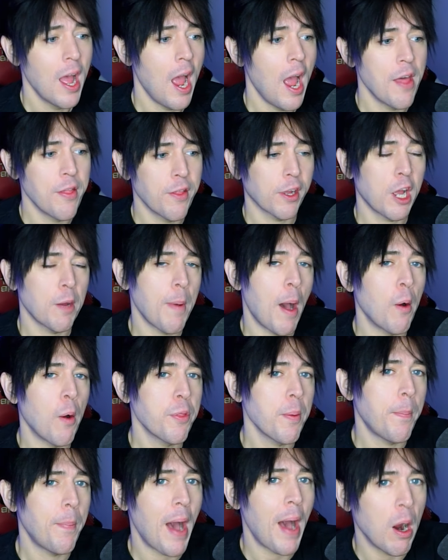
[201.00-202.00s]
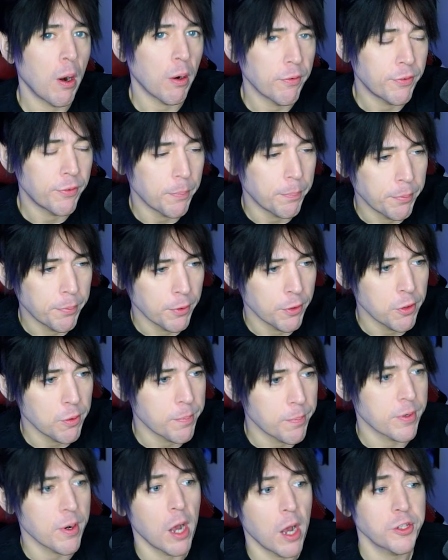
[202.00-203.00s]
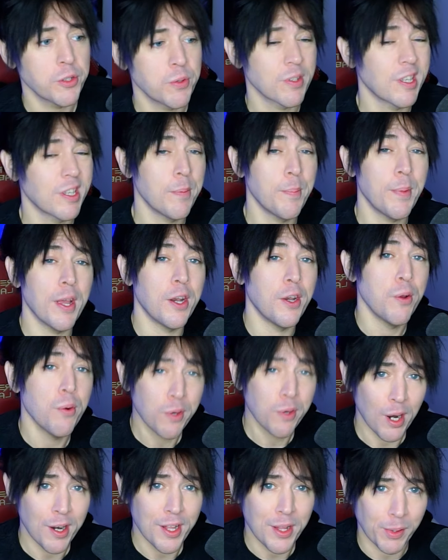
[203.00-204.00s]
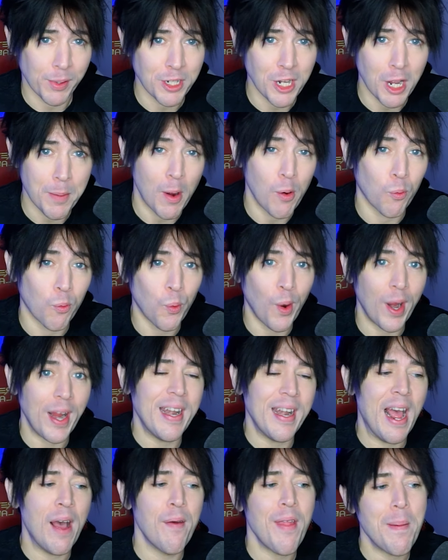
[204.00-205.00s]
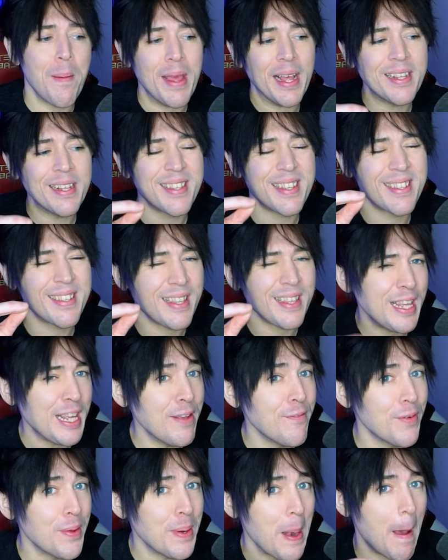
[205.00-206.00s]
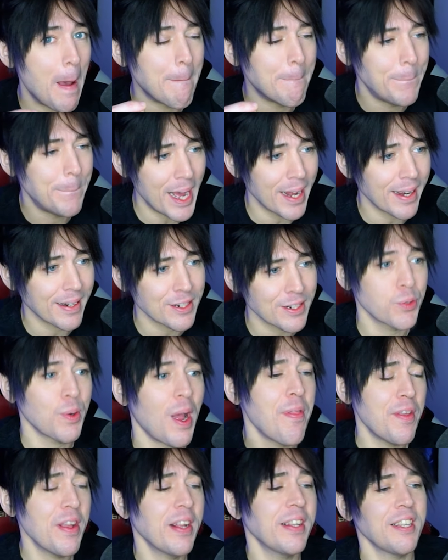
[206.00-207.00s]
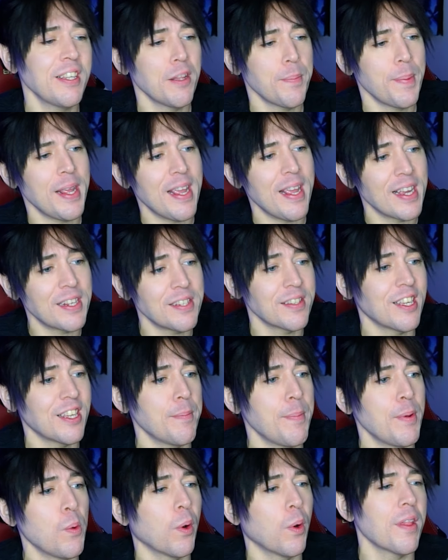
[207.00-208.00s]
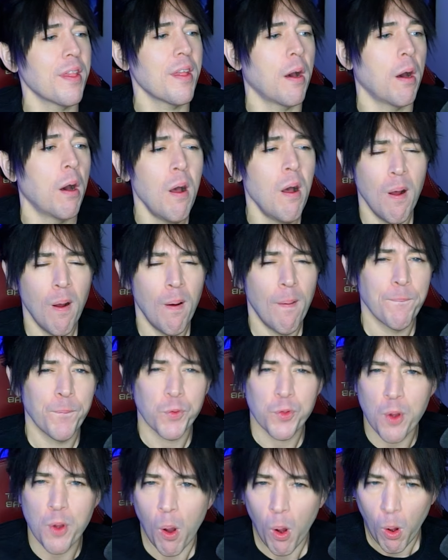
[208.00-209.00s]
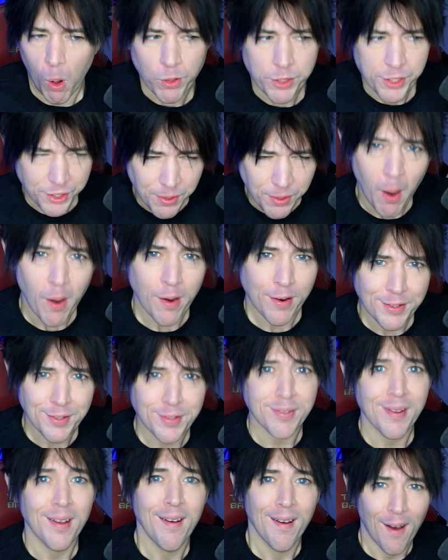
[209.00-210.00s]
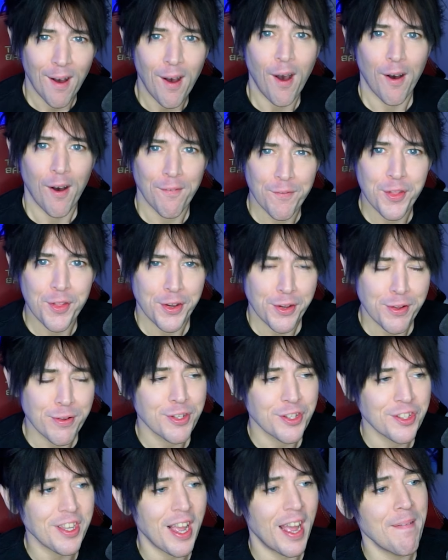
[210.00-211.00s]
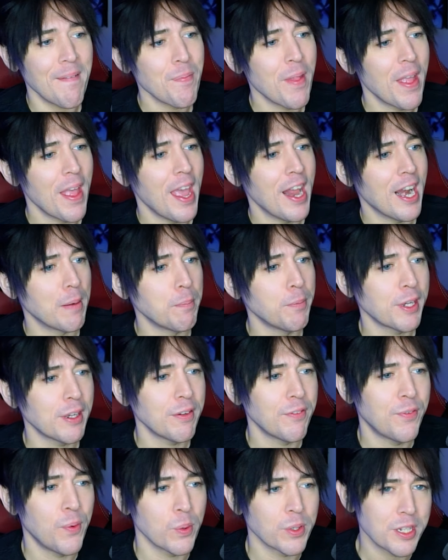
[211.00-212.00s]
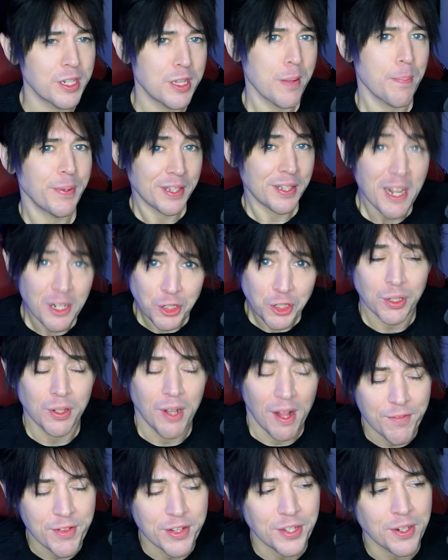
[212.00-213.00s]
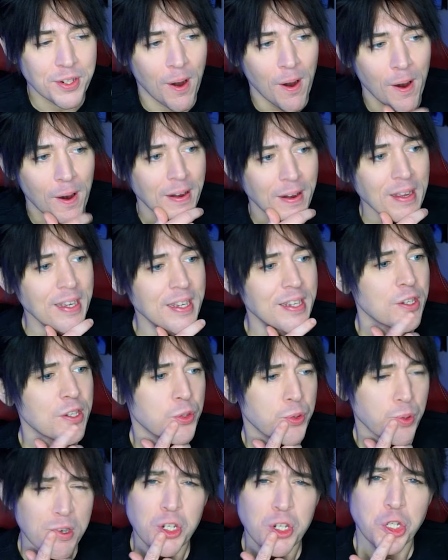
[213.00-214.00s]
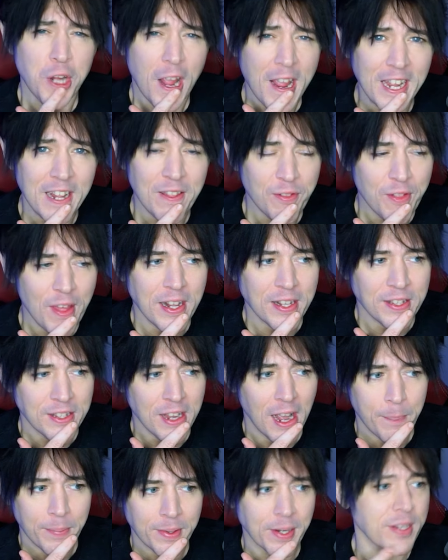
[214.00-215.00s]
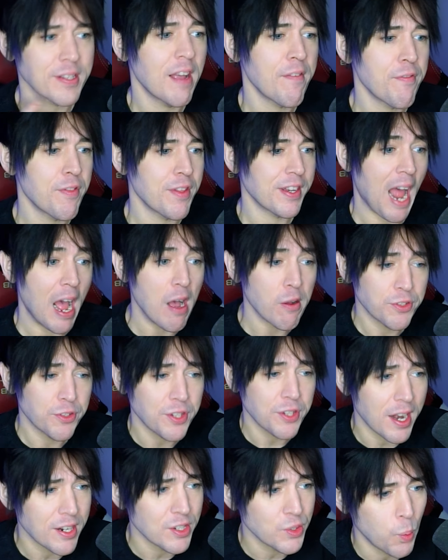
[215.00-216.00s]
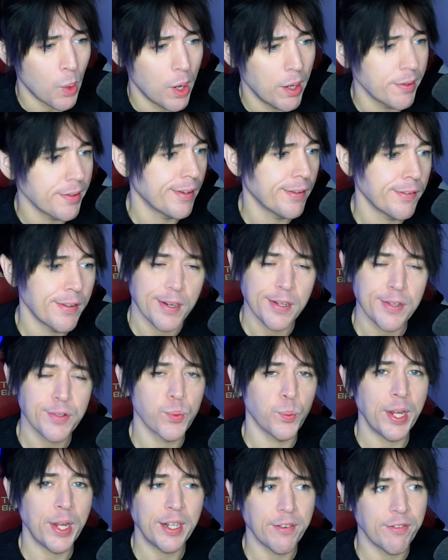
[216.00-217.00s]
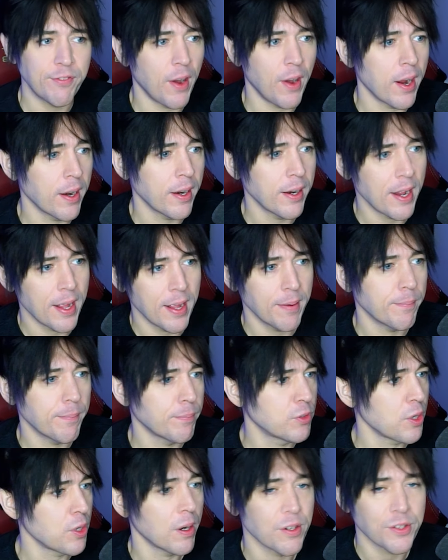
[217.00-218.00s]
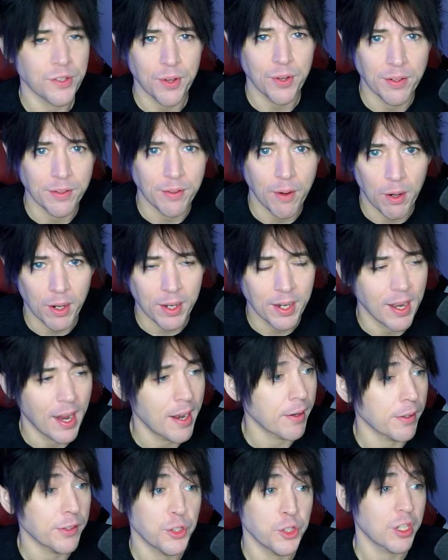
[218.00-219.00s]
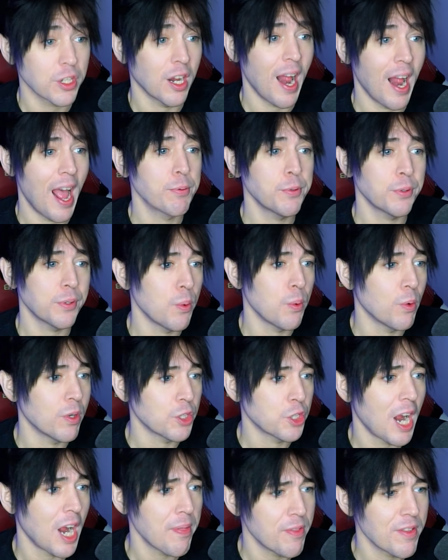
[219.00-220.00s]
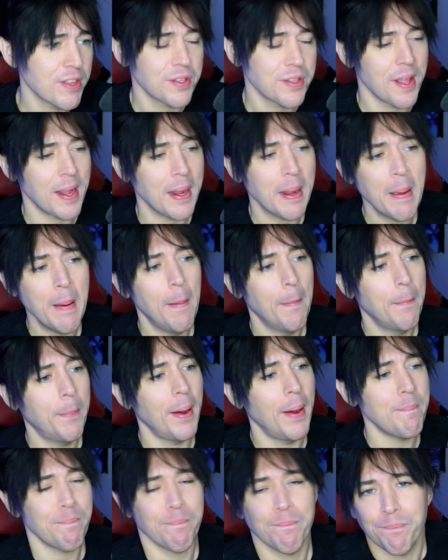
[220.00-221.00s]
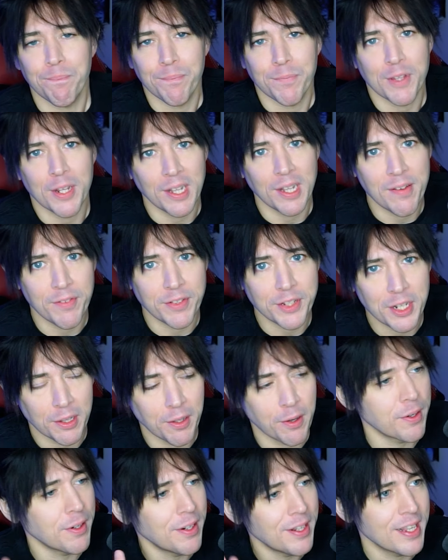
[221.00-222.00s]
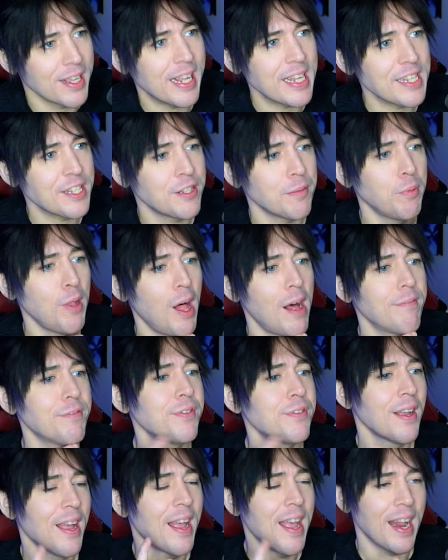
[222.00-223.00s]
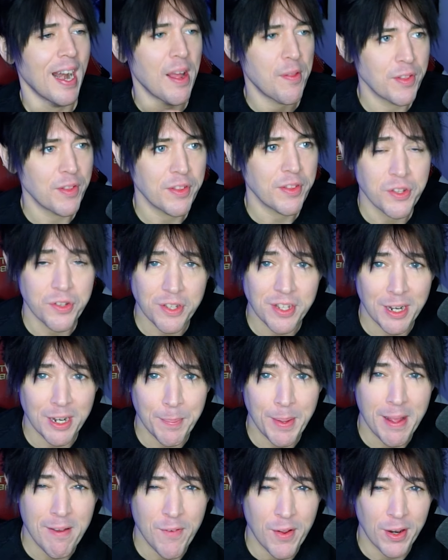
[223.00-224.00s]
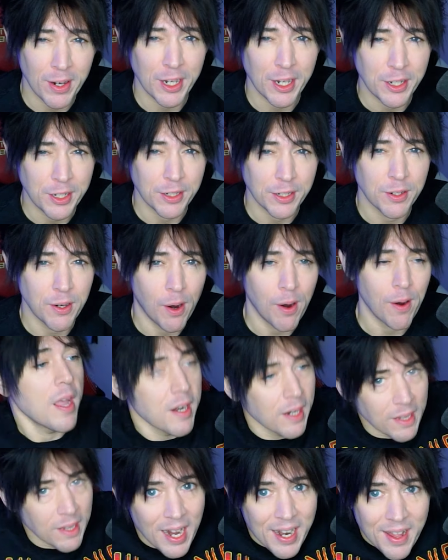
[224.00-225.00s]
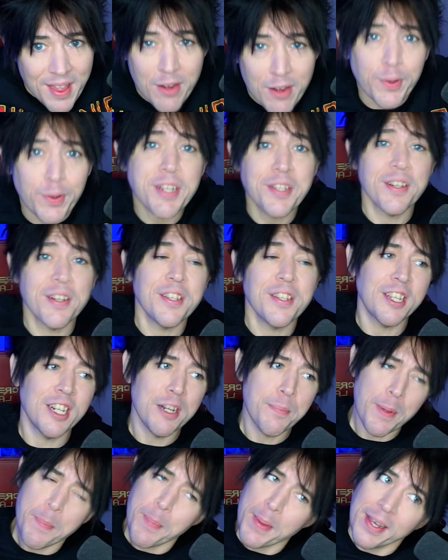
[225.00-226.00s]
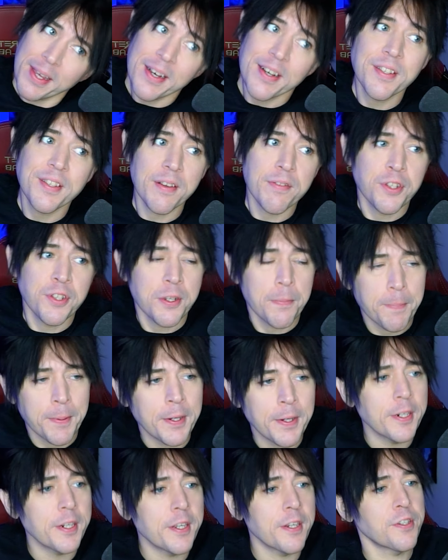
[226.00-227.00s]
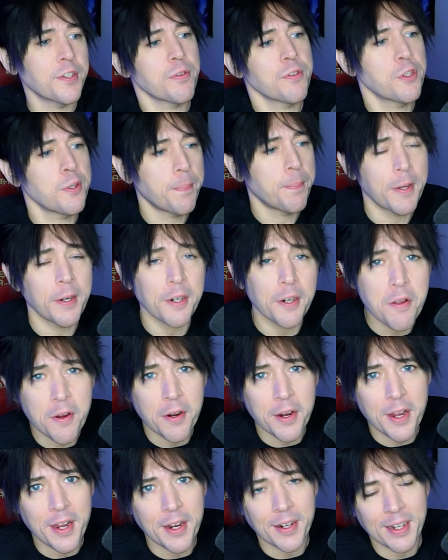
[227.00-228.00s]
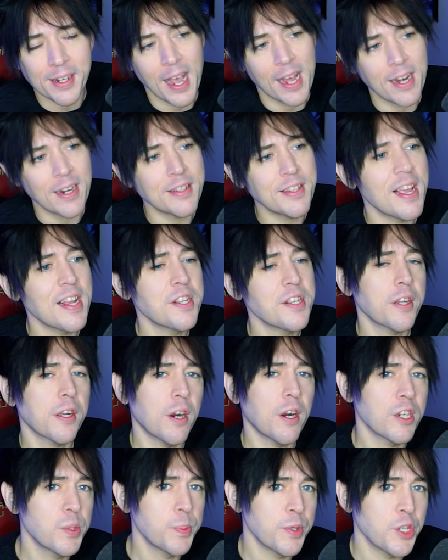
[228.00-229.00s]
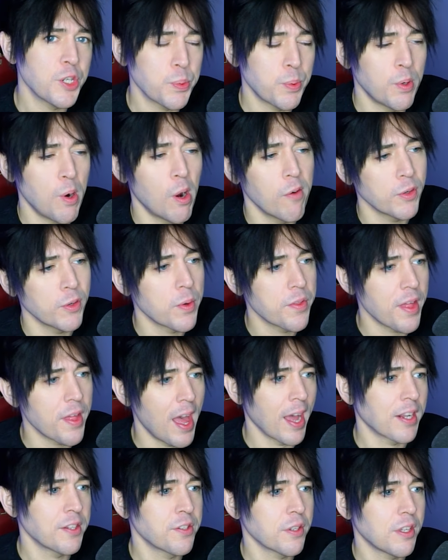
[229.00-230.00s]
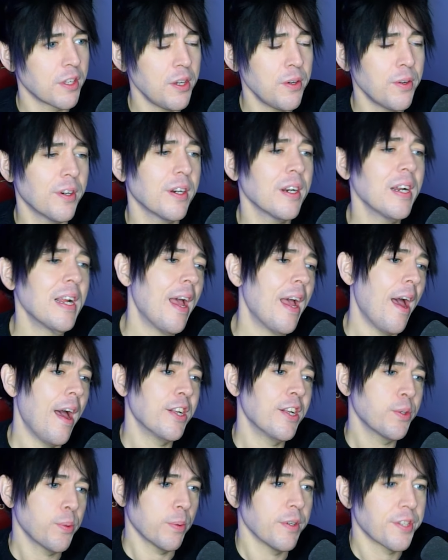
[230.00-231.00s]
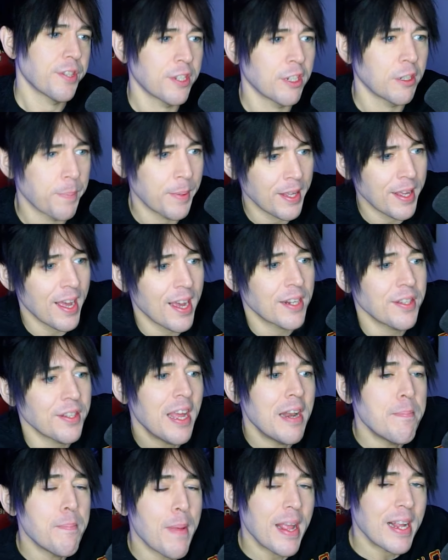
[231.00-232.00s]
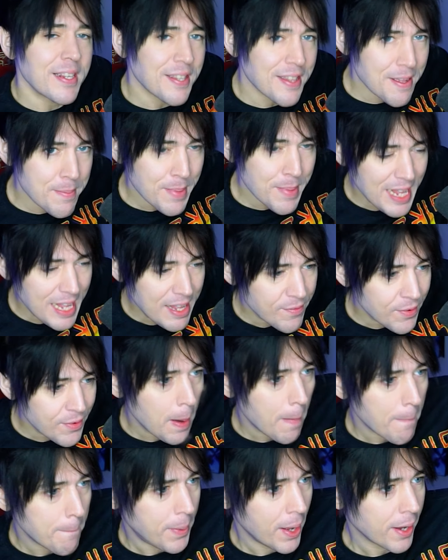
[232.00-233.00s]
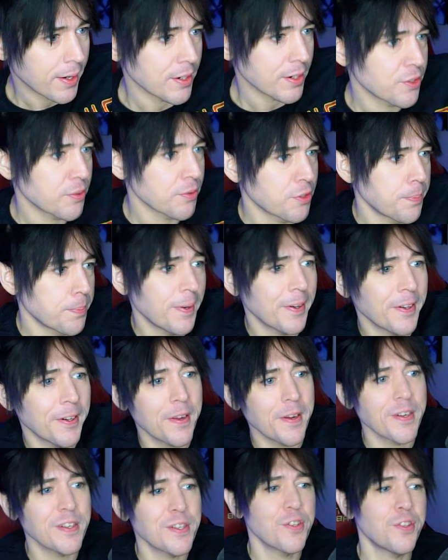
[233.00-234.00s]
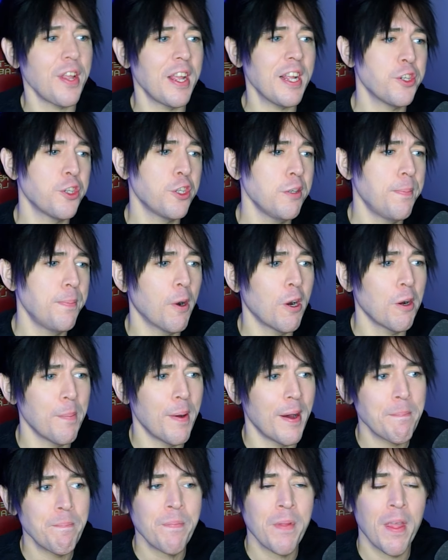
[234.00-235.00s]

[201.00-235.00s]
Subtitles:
and then come out with a Powerful Bloom. There also is going to be a new card that we're going to talk about right now that makes this even better. So I think Celebi EX is going to be one of the all-stars of the new set, and I'm looking forward to the potential of this card sort of shaking things up. It does have the downside as well. It is weak to fire, and Charizard and Arcanine are just going to absolutely one-shot this thing, but you live and you learn, you get some gloves, and I think this is going to be a very good card. And a lot of that reason is going to be because of Superior. So Superior here kind of takes the cards we just went over with Executor as well as Celebi EX and makes them even better. So Superior here, stage 2 Pokemon,